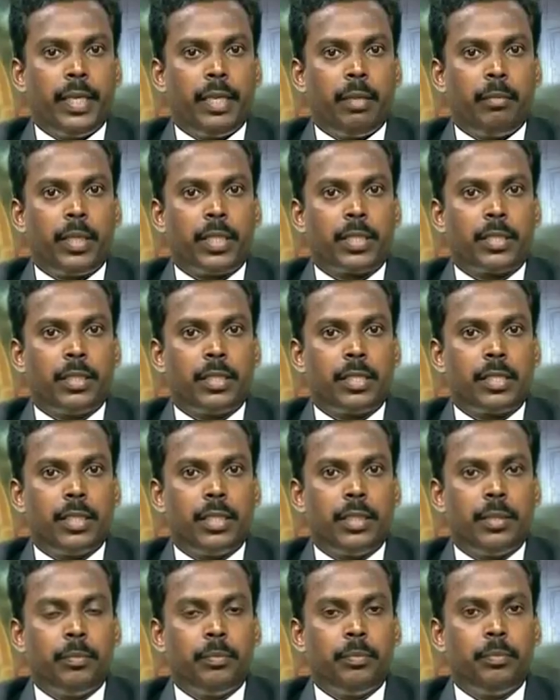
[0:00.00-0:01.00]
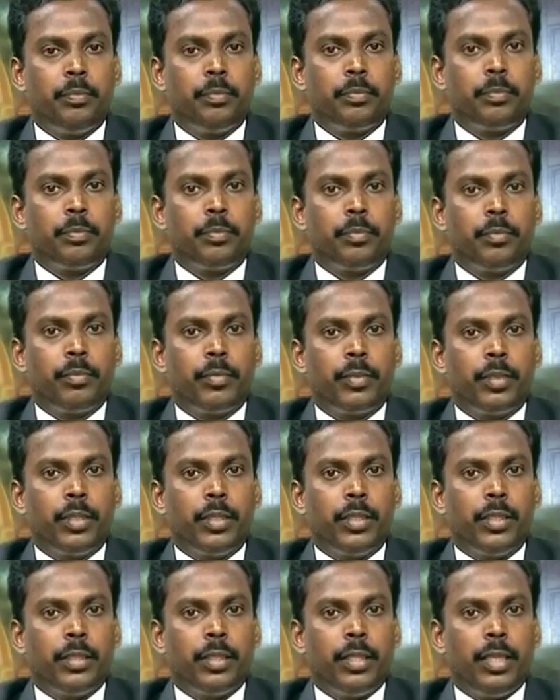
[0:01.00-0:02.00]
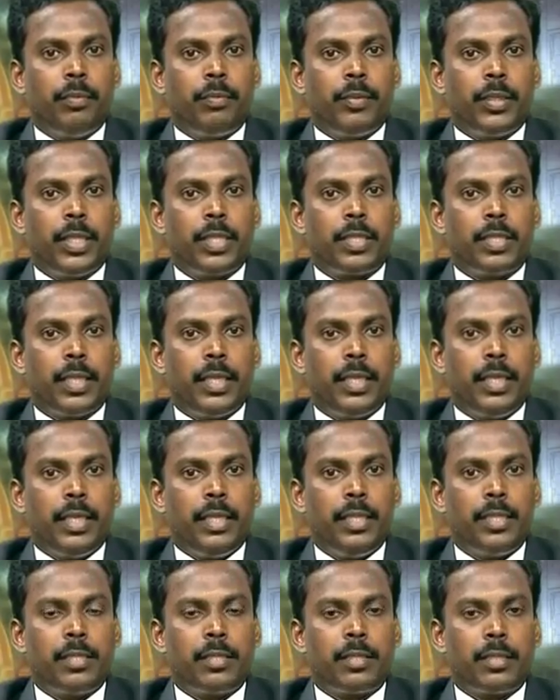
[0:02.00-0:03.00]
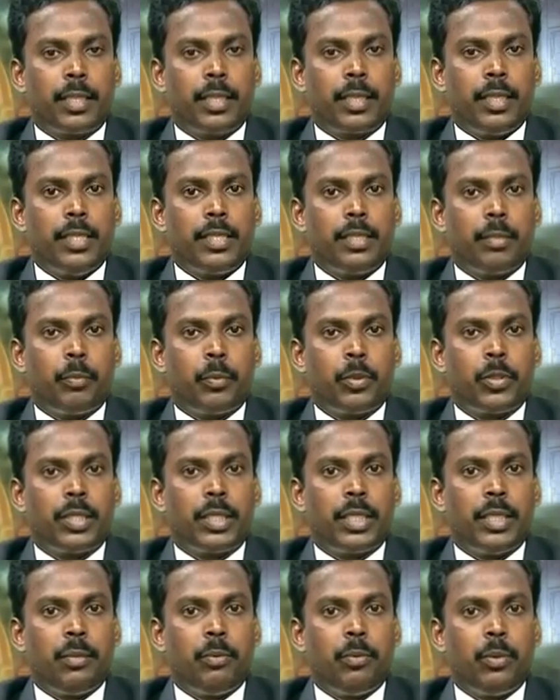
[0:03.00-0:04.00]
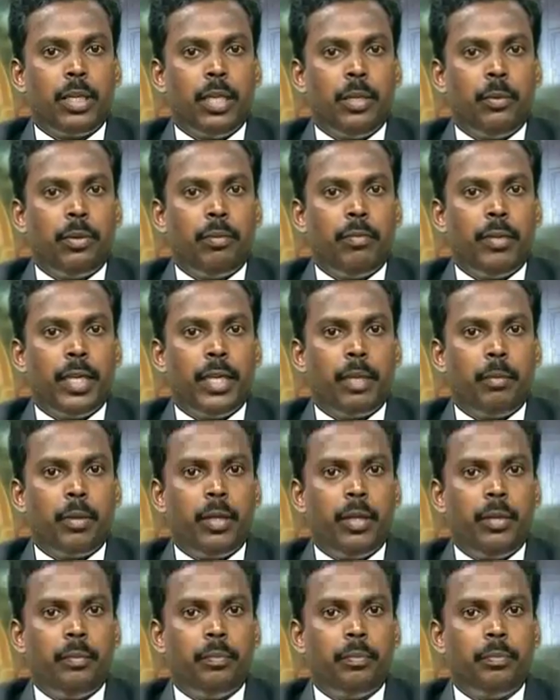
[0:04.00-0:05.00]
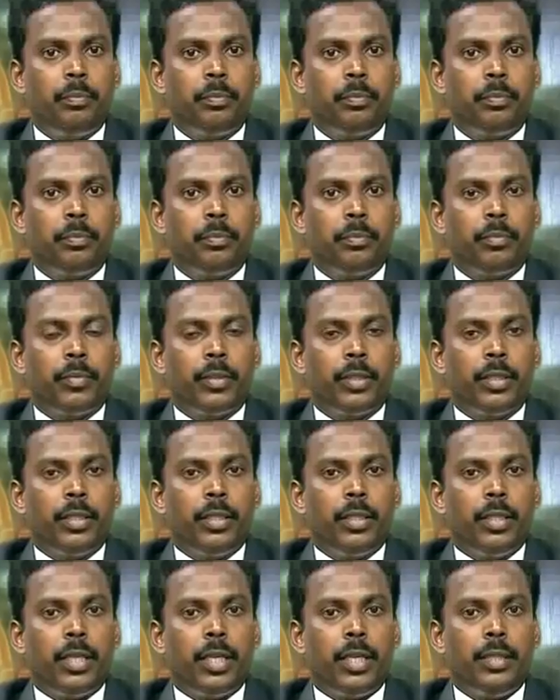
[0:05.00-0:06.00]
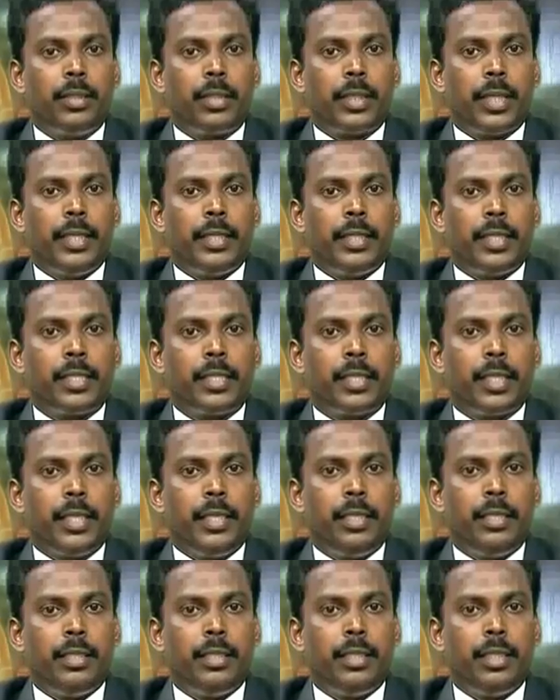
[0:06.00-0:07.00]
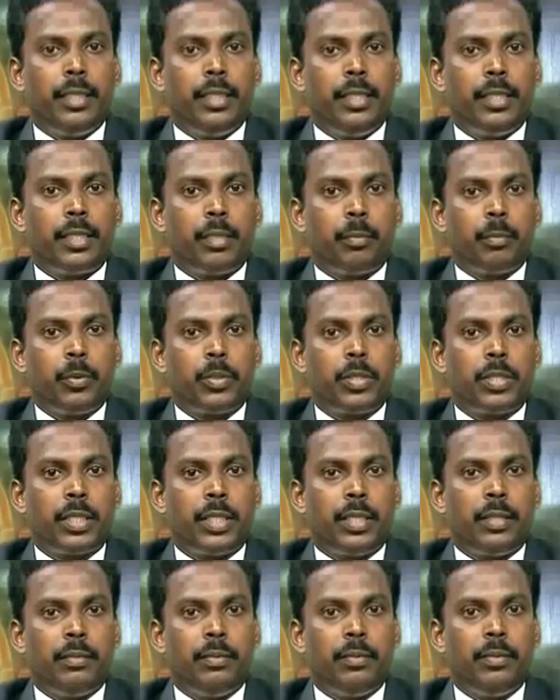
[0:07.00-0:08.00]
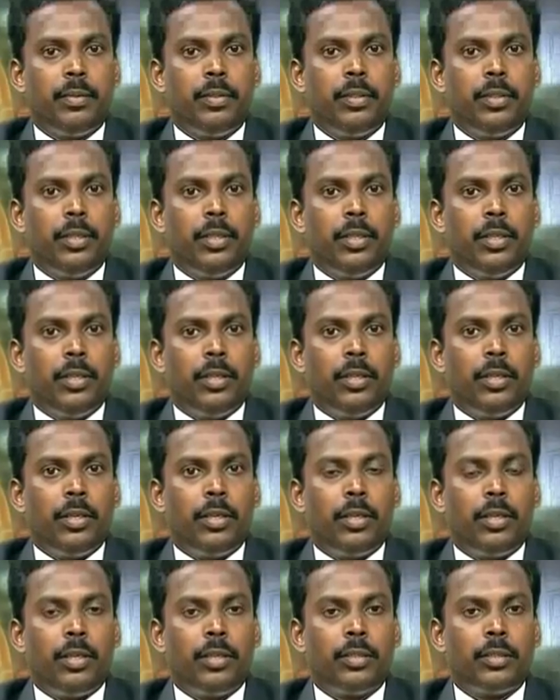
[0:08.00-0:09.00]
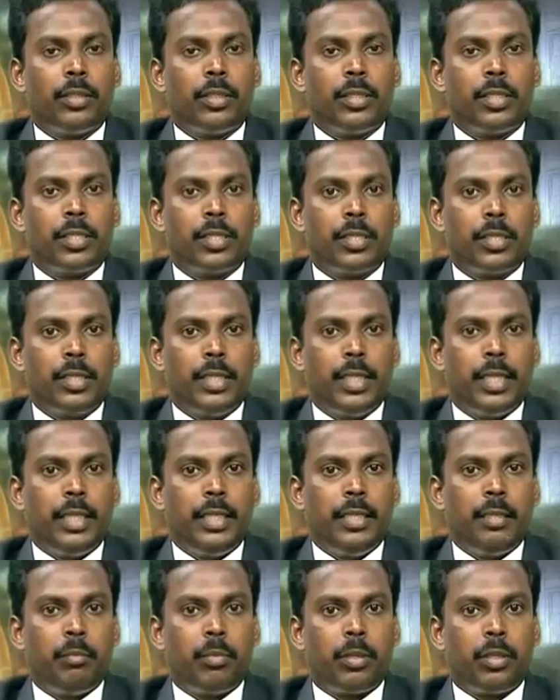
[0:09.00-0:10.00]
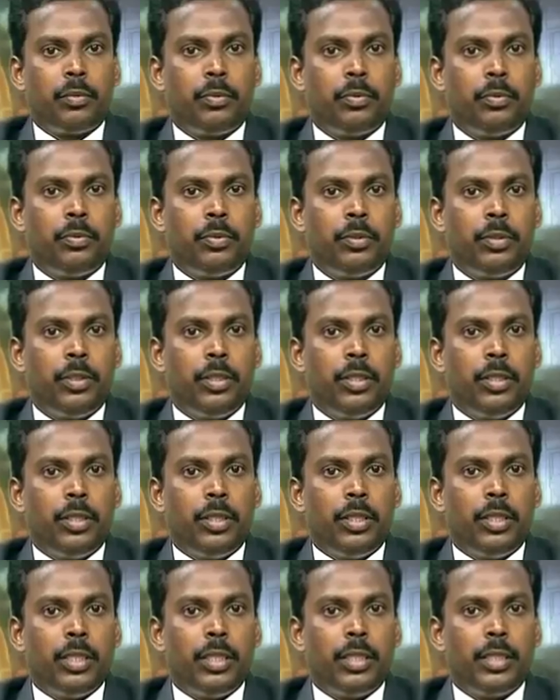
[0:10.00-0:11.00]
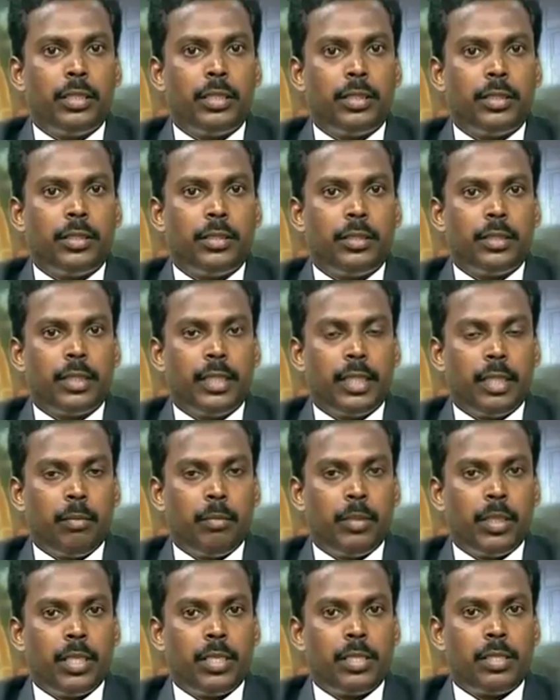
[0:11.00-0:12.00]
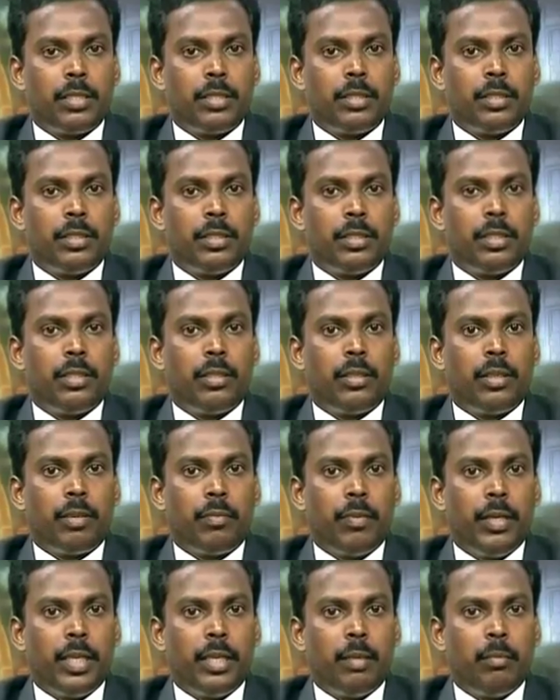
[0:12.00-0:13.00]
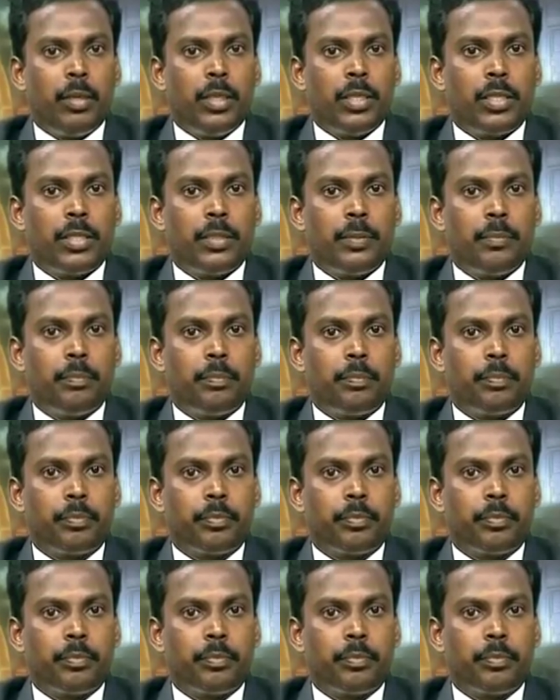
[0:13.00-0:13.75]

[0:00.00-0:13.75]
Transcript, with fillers: free grammar is concerned the left hand side is strictly supposed to have only one variable and the right hand side is supposed to have there is any number of uh, terminals or variables